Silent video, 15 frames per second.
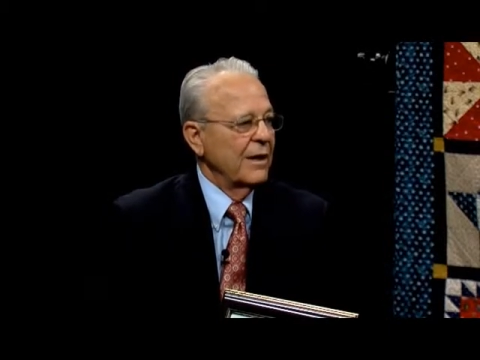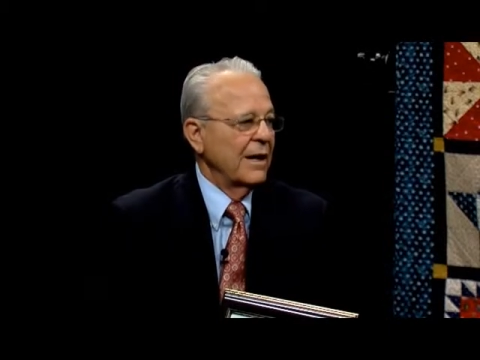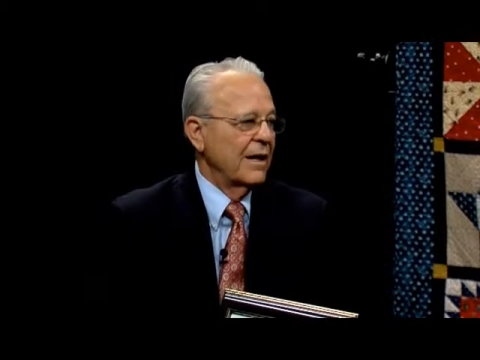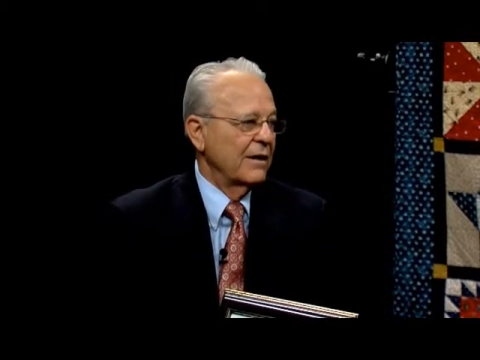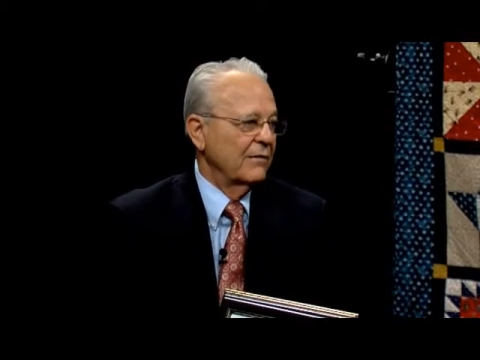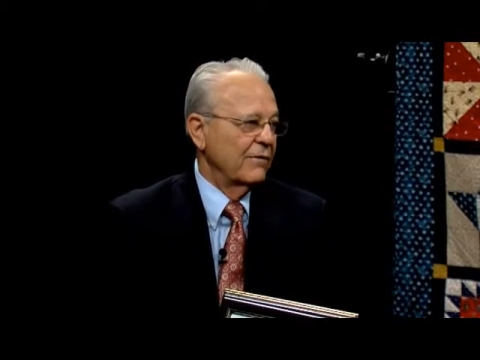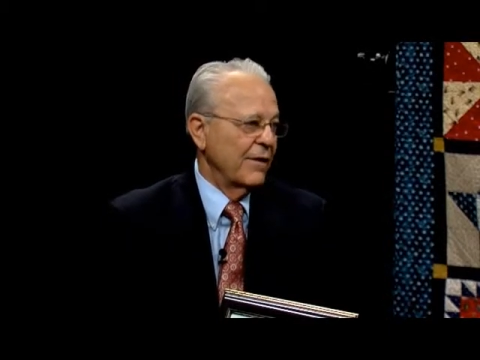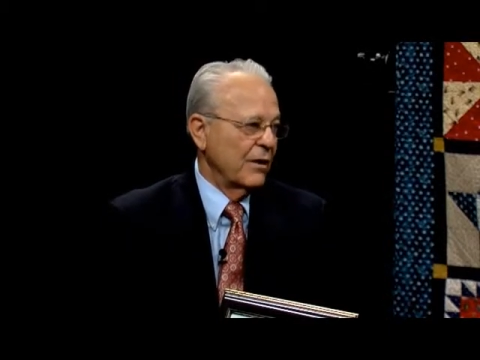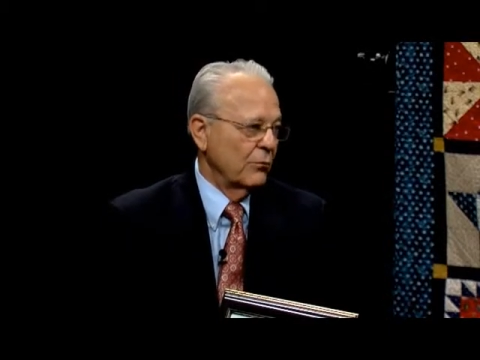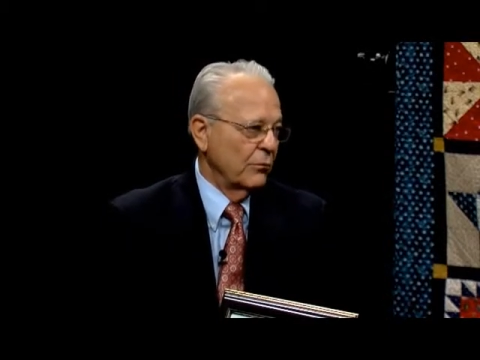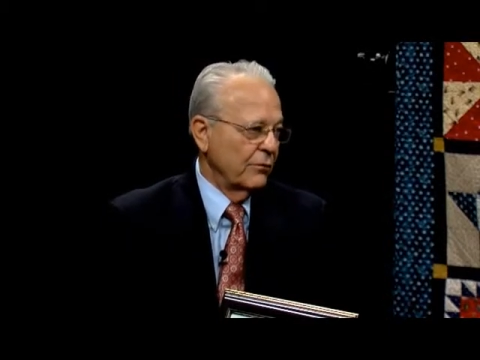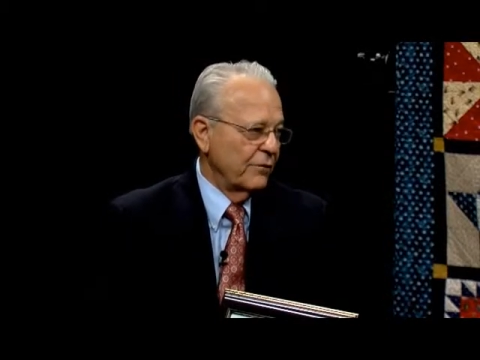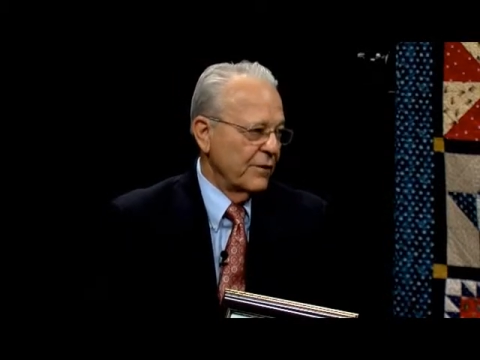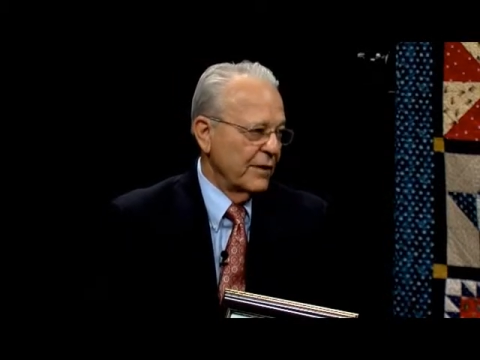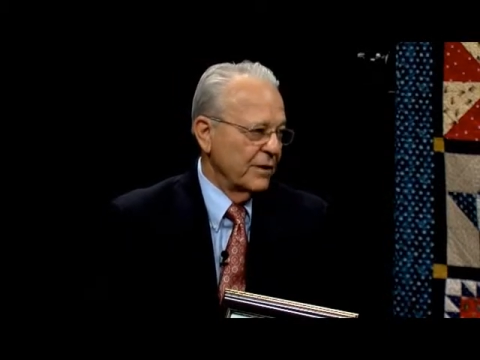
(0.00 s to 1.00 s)
And federal
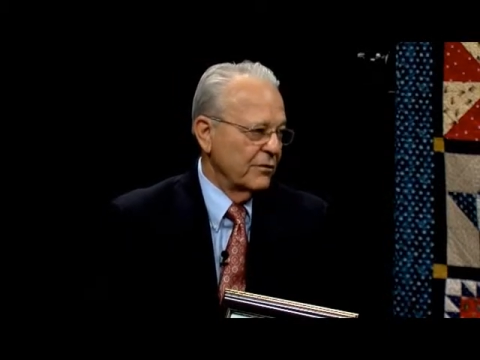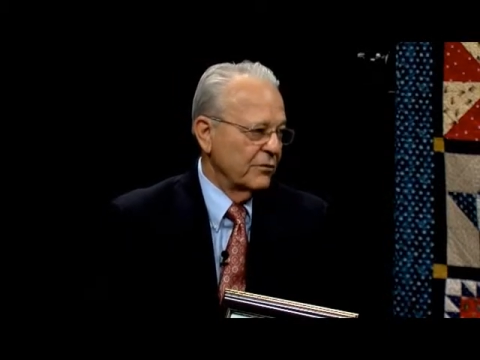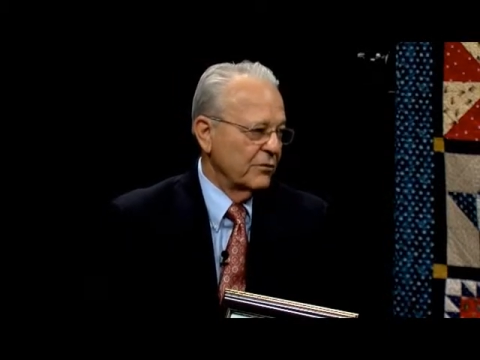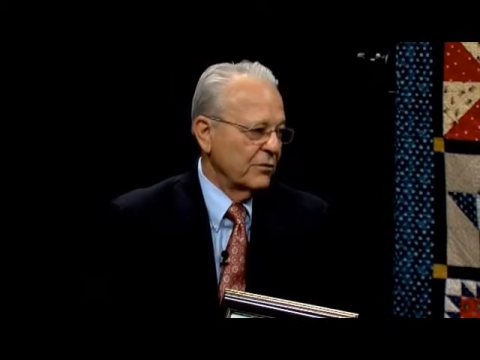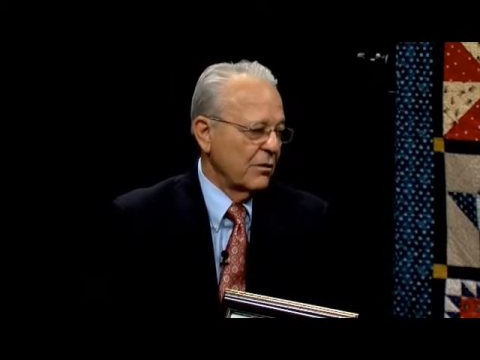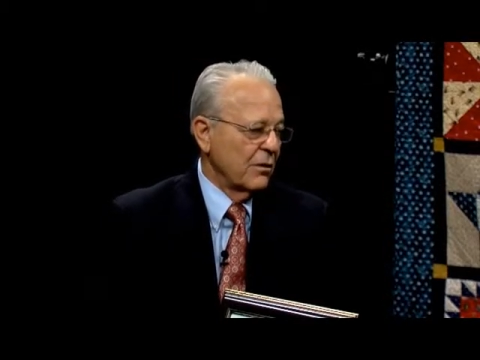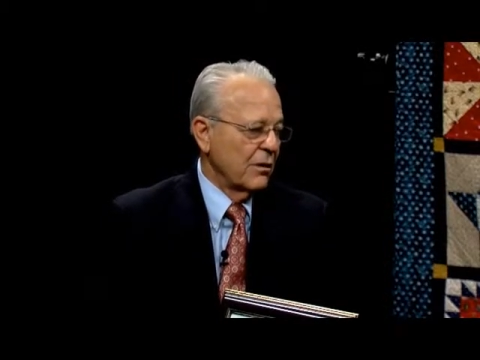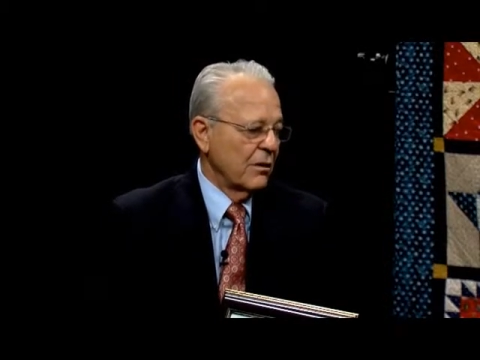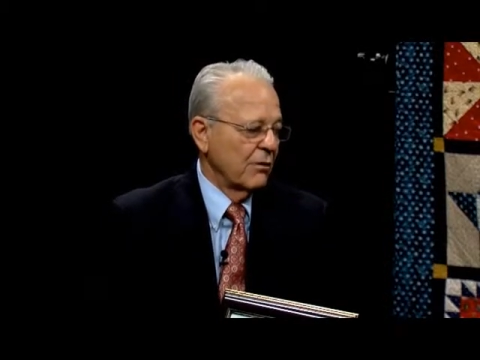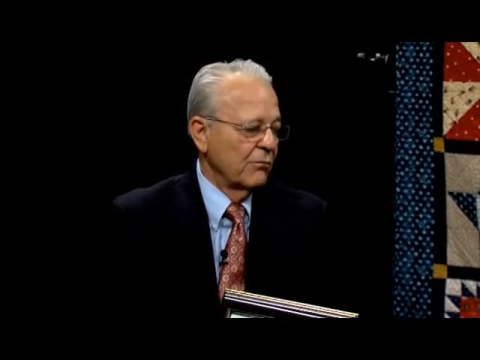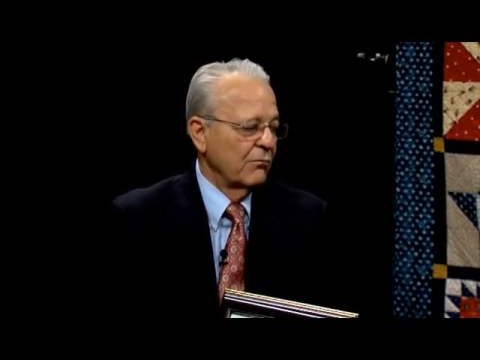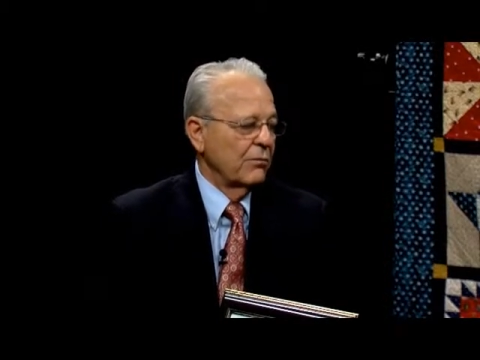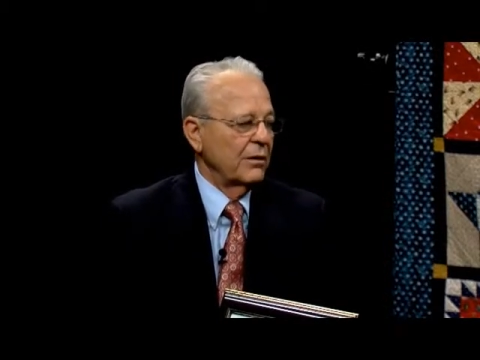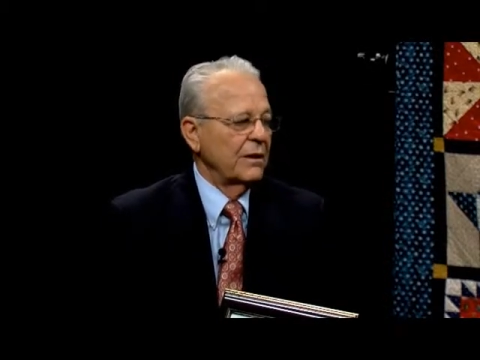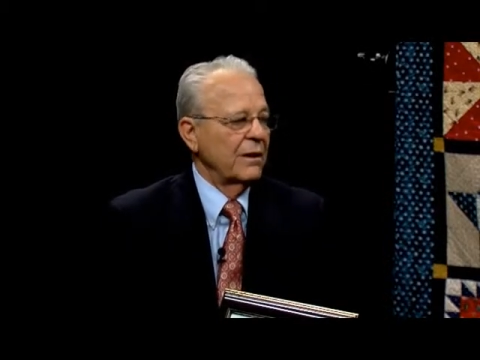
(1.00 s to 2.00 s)
funds are
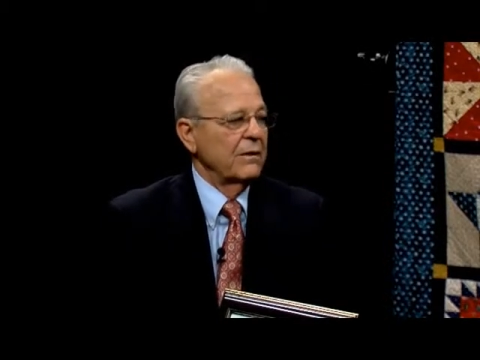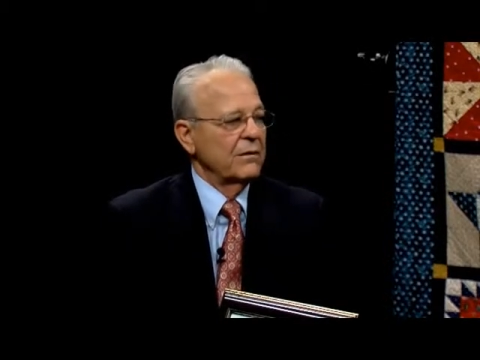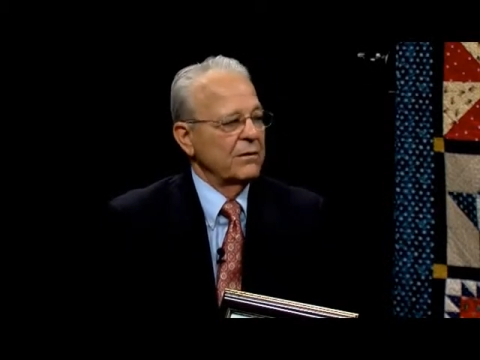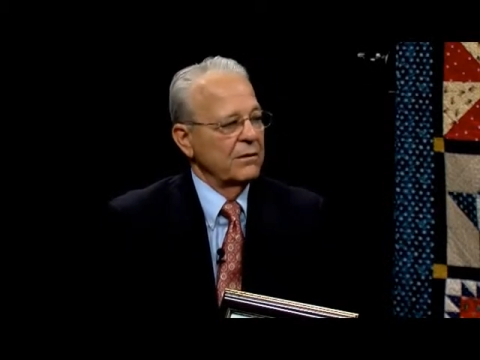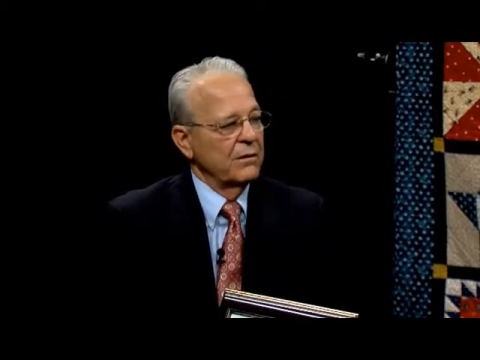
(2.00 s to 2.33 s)
really